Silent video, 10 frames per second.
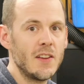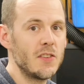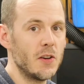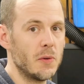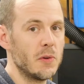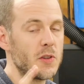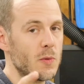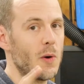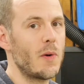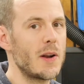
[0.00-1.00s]
So you
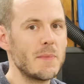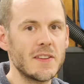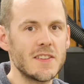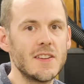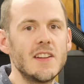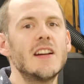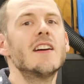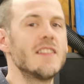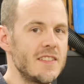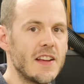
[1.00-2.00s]
won't want to miss it.
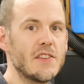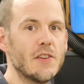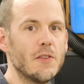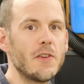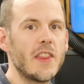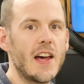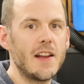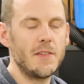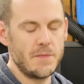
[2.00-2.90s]
Stay tuned for that.